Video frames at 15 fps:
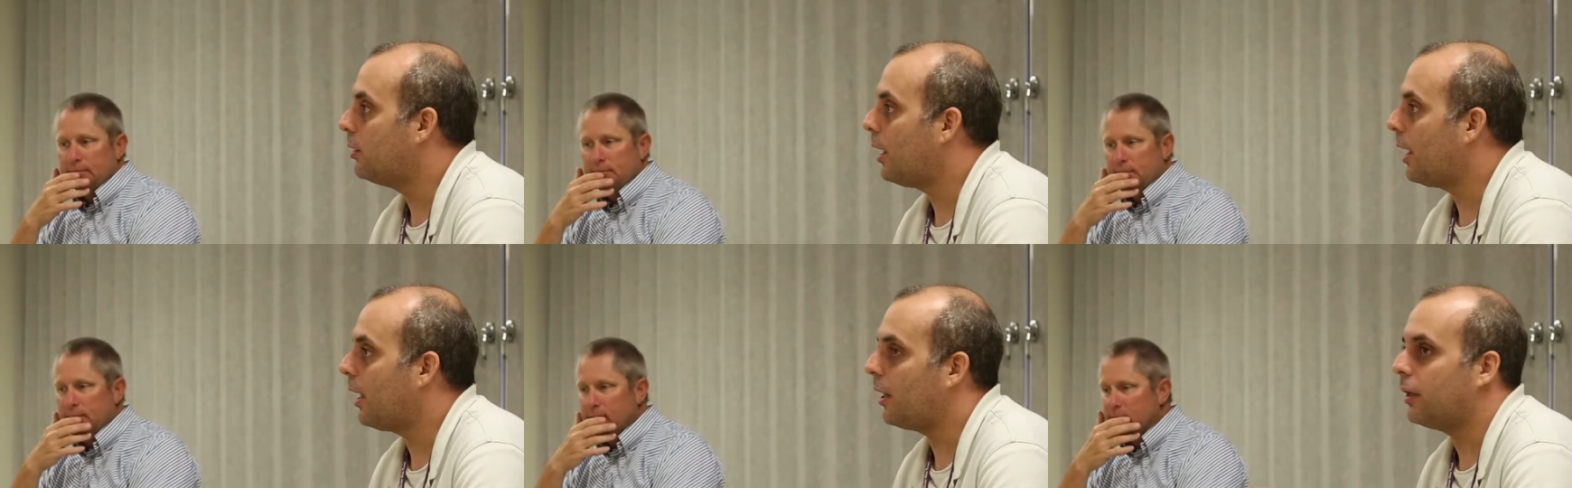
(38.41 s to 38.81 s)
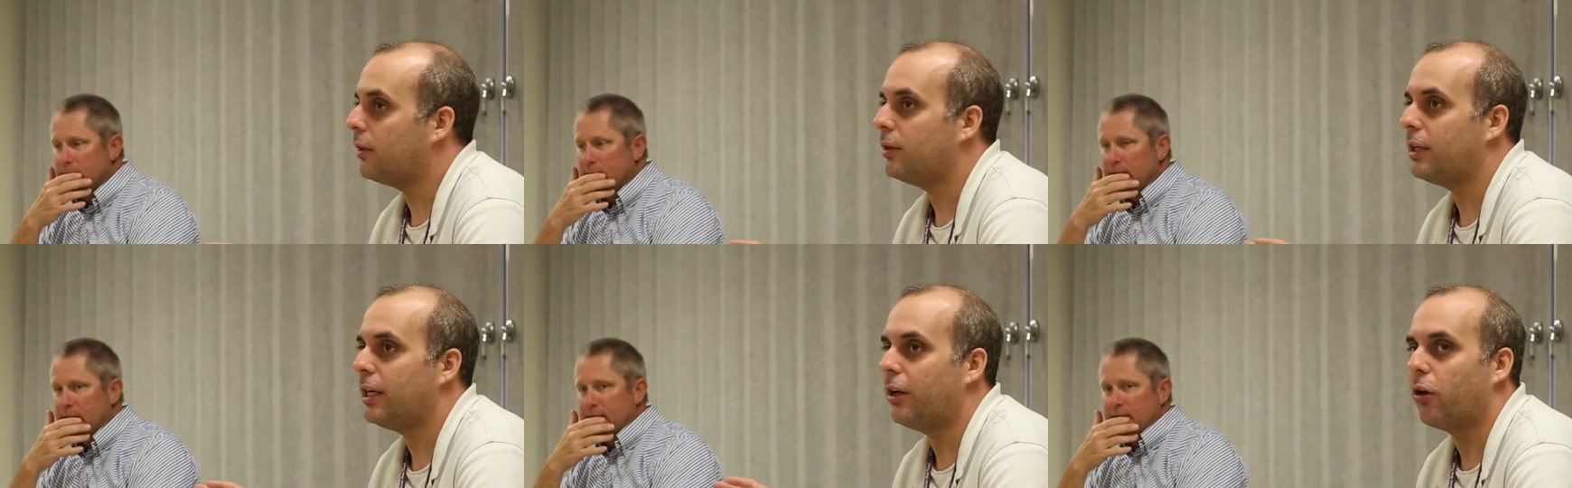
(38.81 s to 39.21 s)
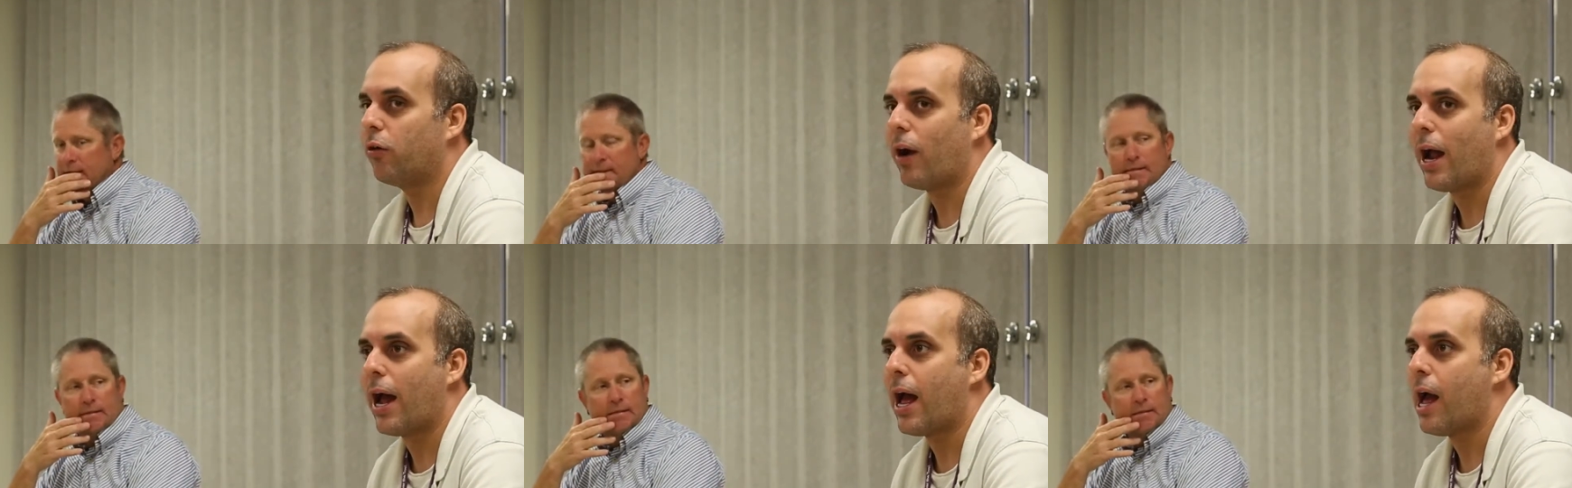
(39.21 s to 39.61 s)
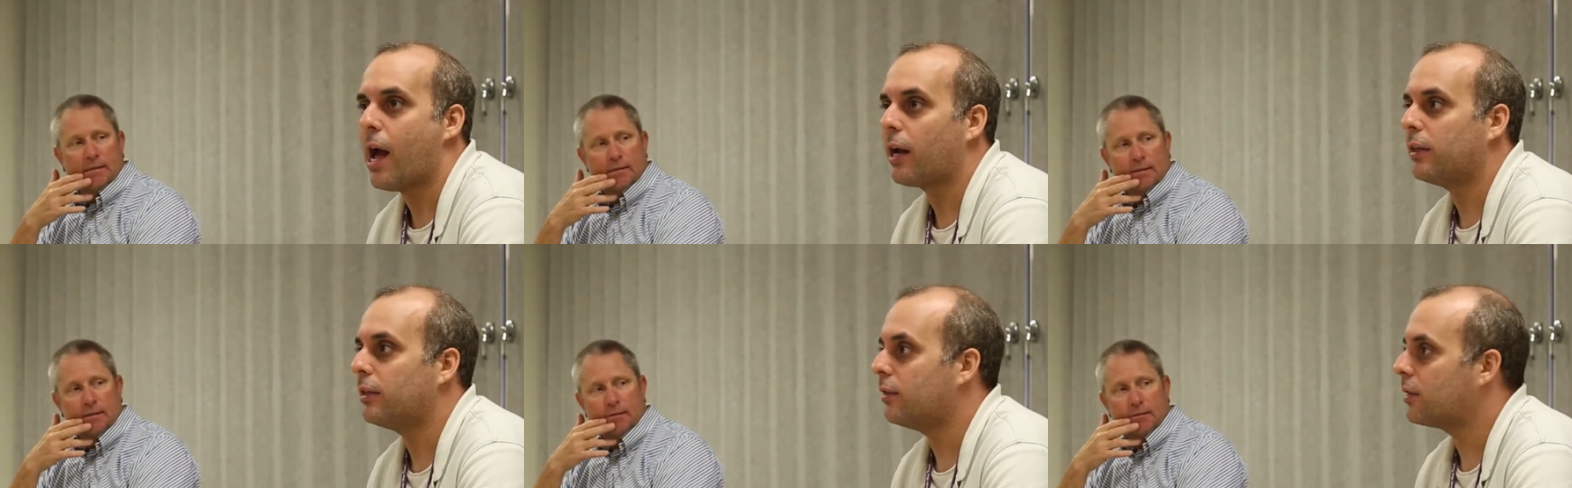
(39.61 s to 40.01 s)
Speaker 1: and
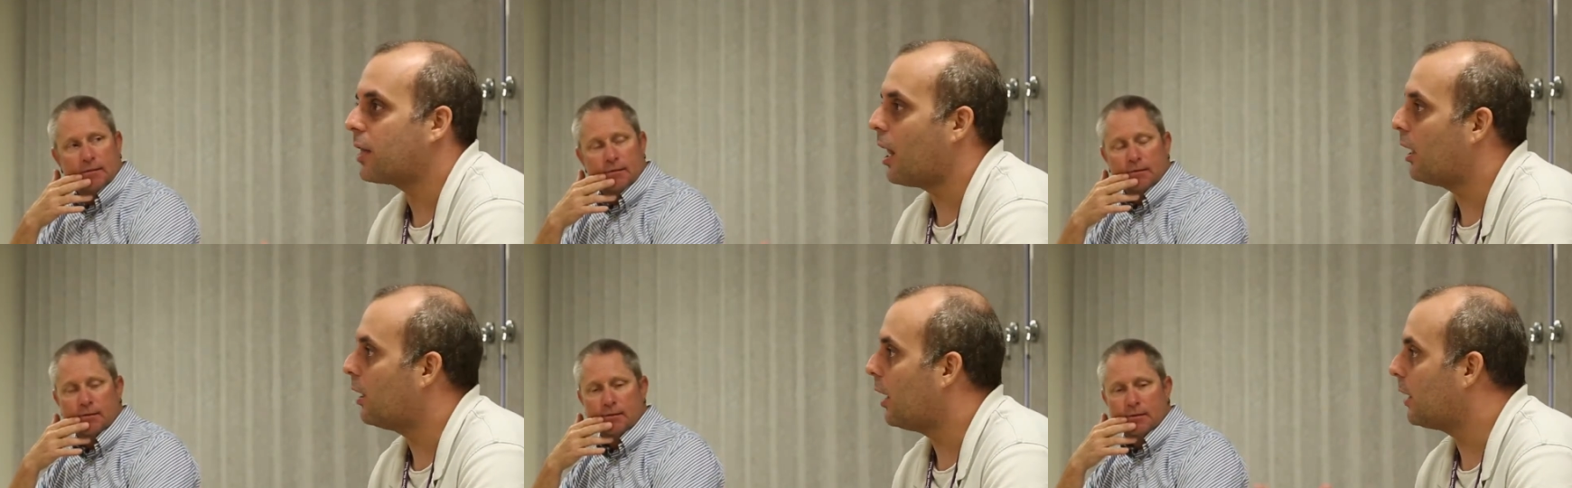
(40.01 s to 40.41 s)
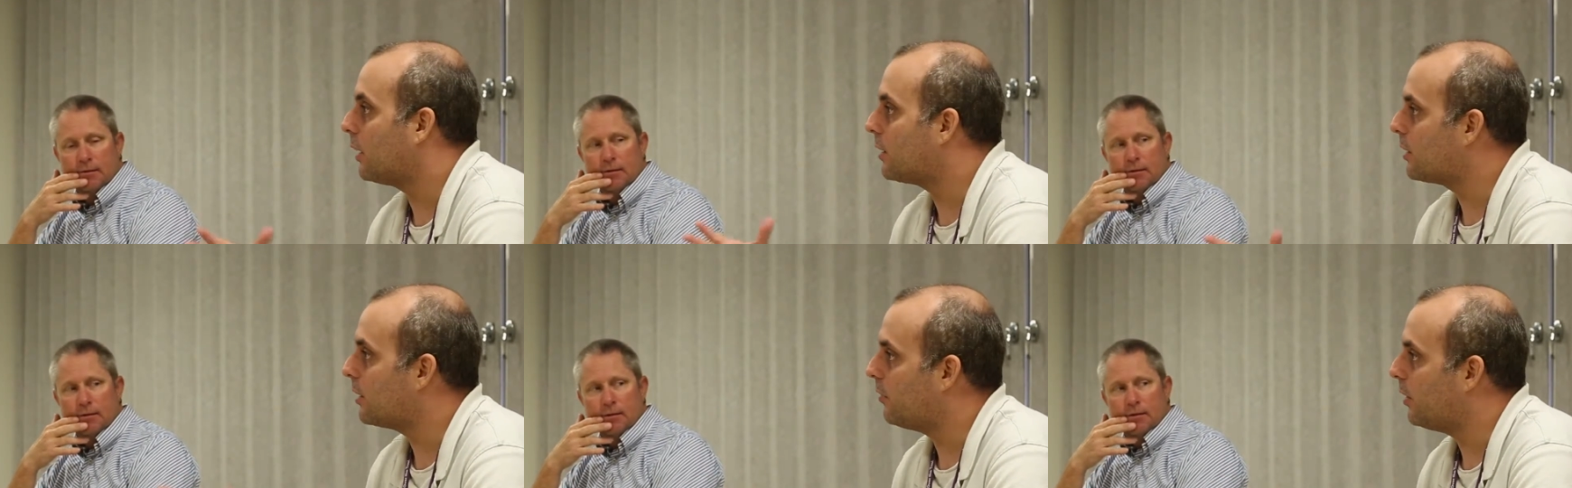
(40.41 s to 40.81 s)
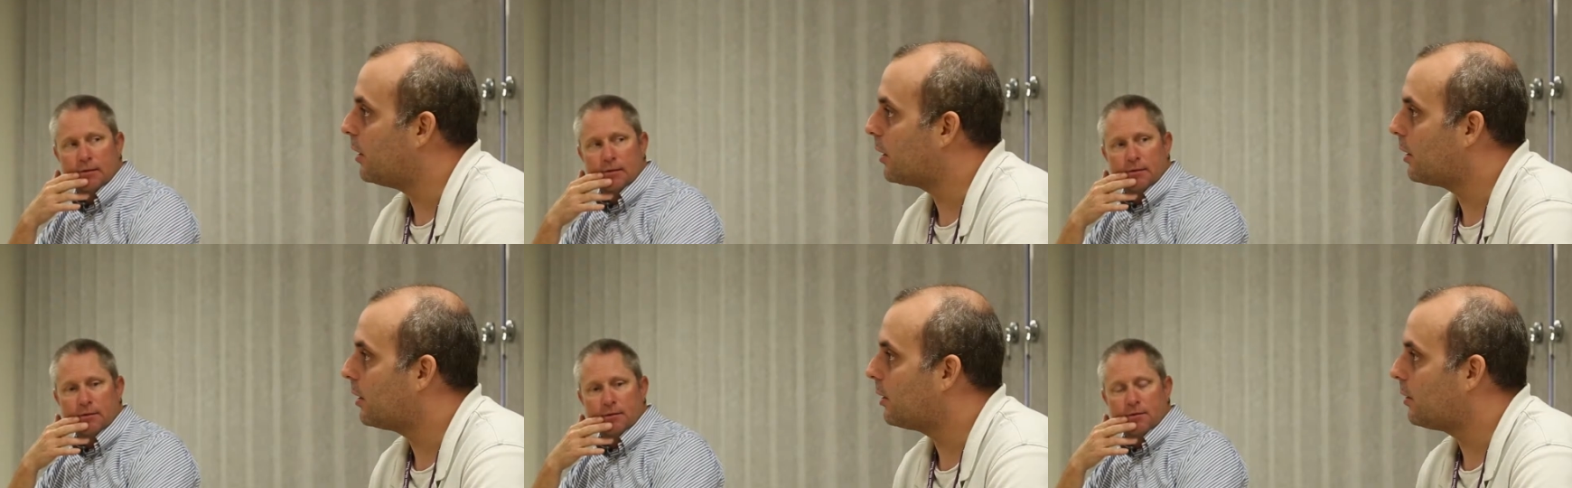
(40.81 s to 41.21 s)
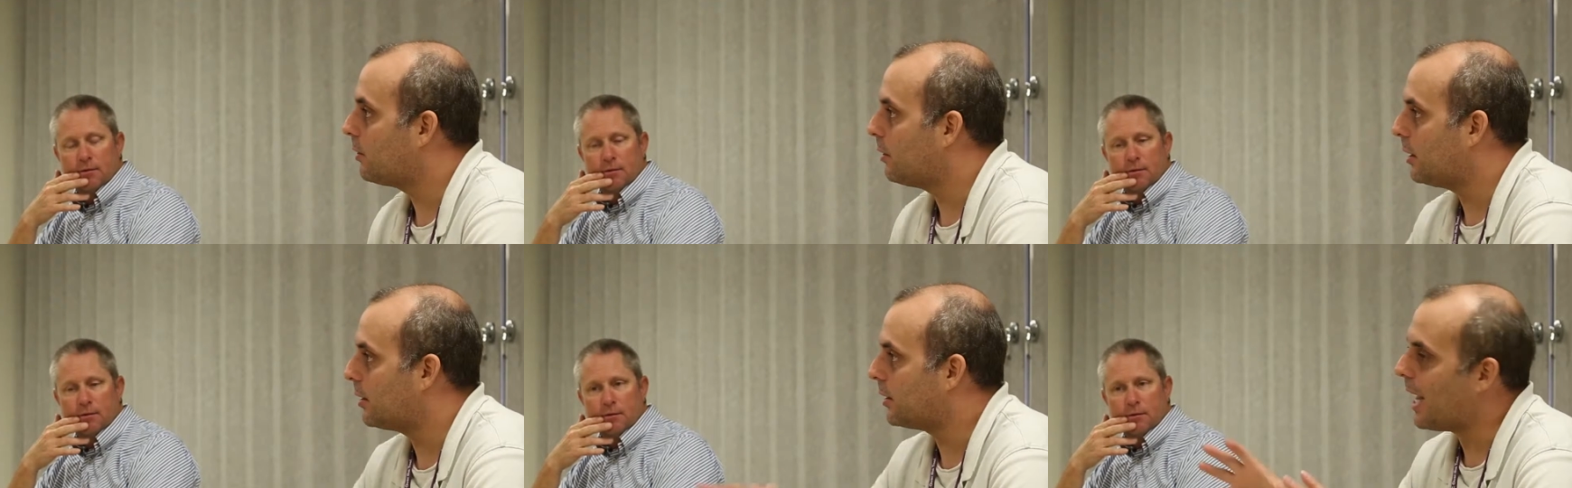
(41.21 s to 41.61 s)
interact, and it's kind of like a civic
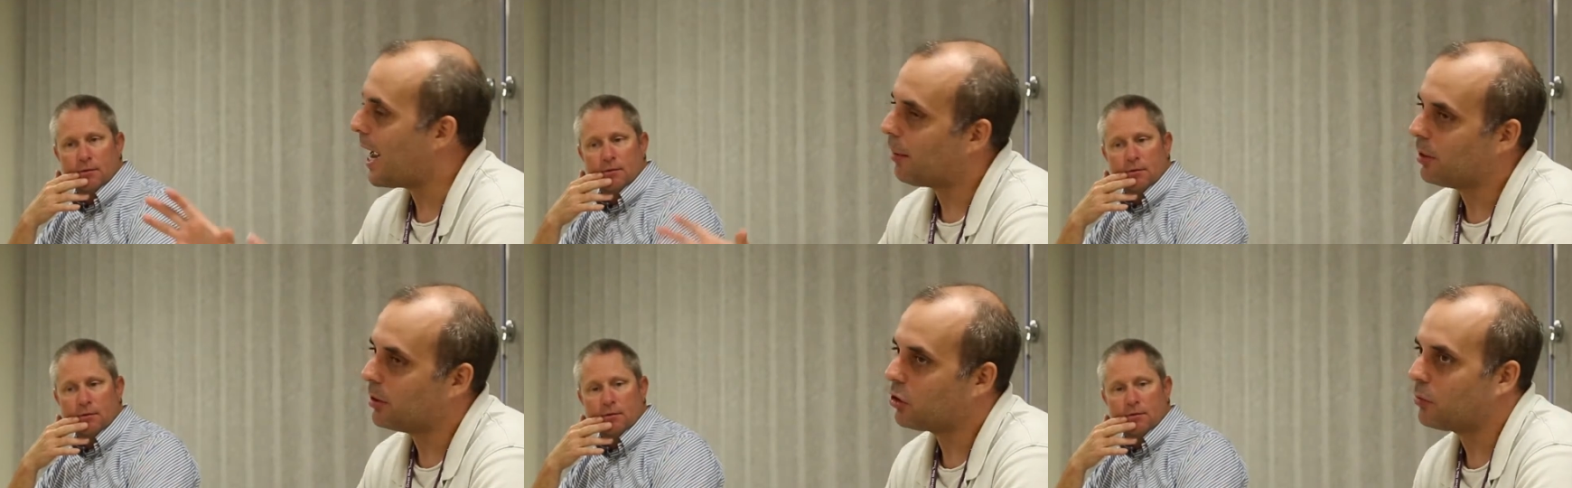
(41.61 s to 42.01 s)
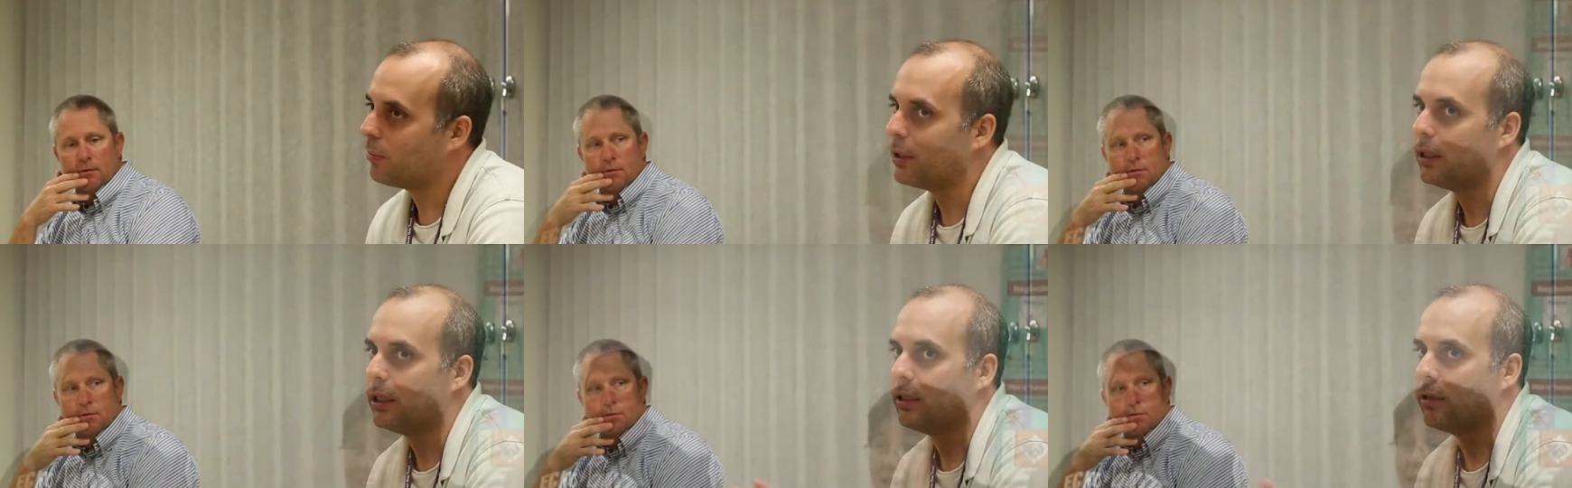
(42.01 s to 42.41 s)
establishment.